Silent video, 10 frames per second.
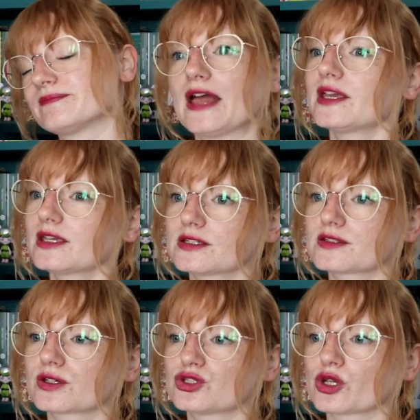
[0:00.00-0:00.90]
I think it
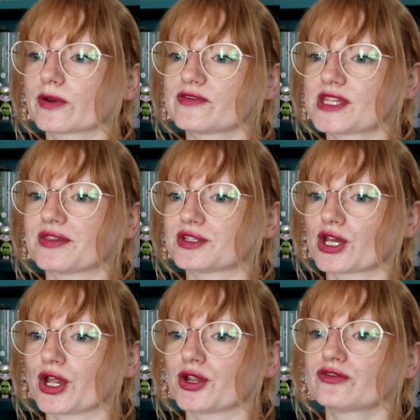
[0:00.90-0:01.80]
does a good job of setting the
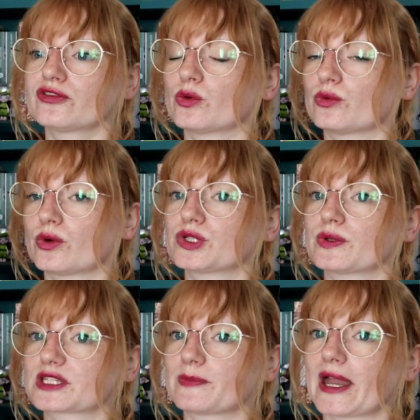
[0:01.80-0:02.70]
tone for what to
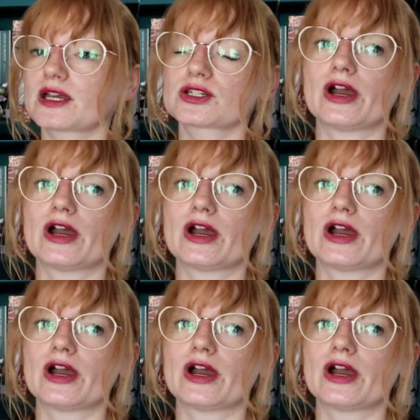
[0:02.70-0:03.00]
expect.